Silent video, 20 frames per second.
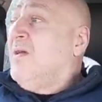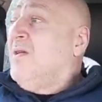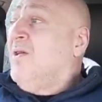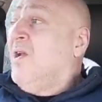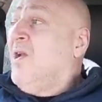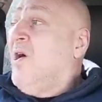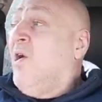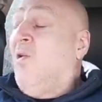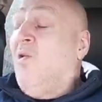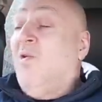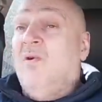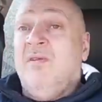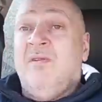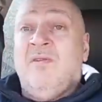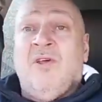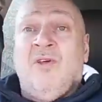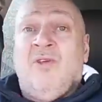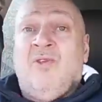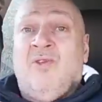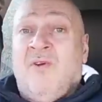You know,
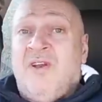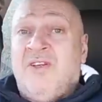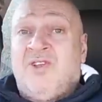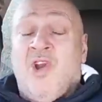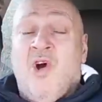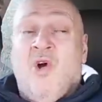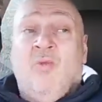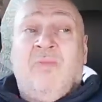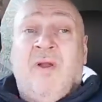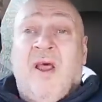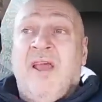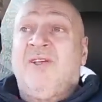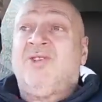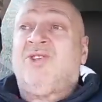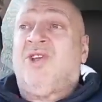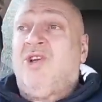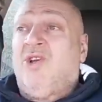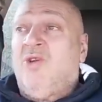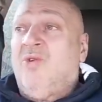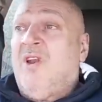there is no
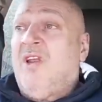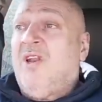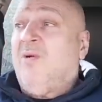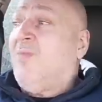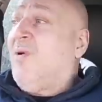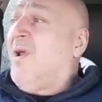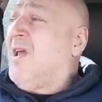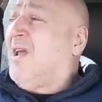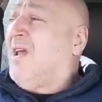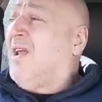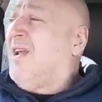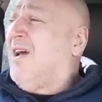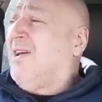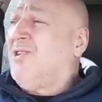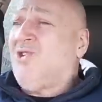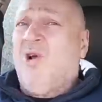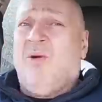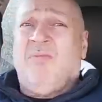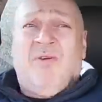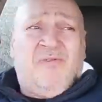breaks. You do need a break in that
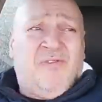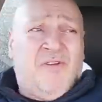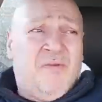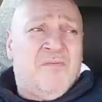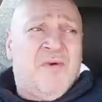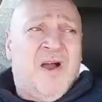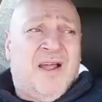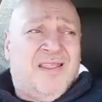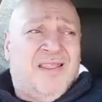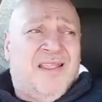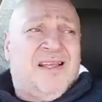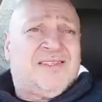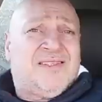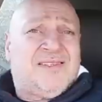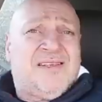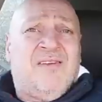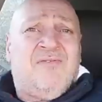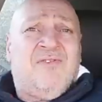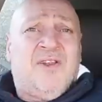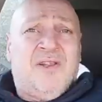job. I think my last
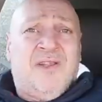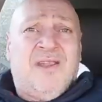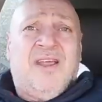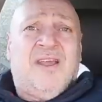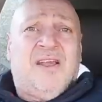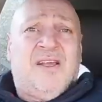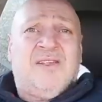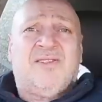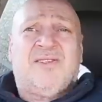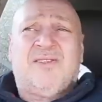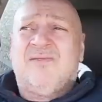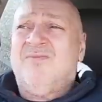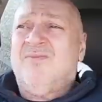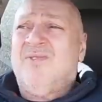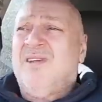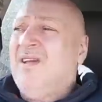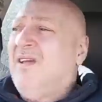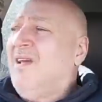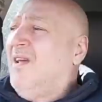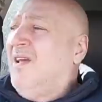7 years,
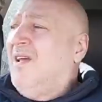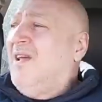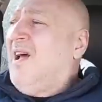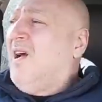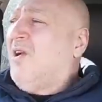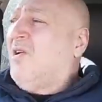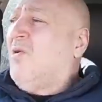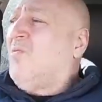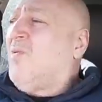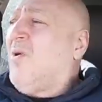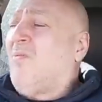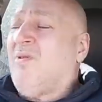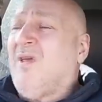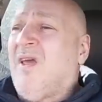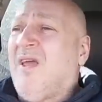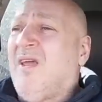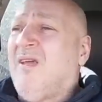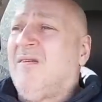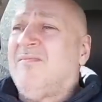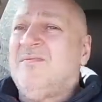I could
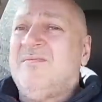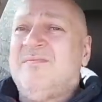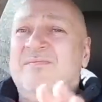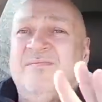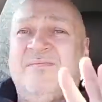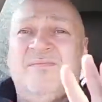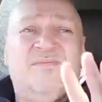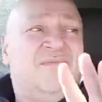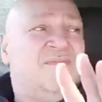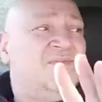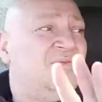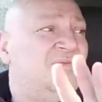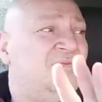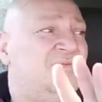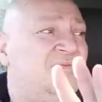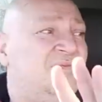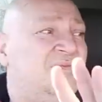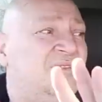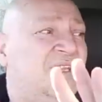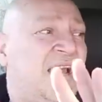probably
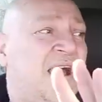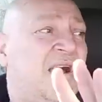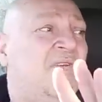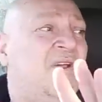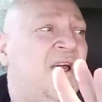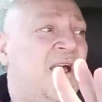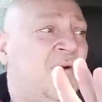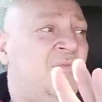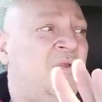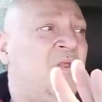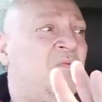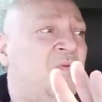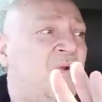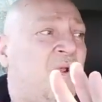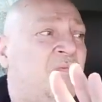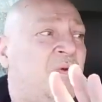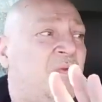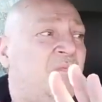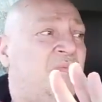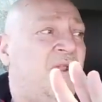count how many
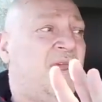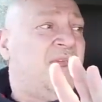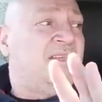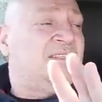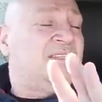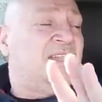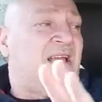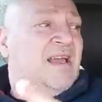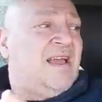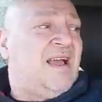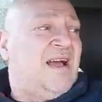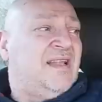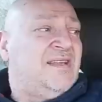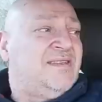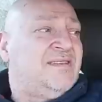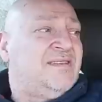proper breaks I had.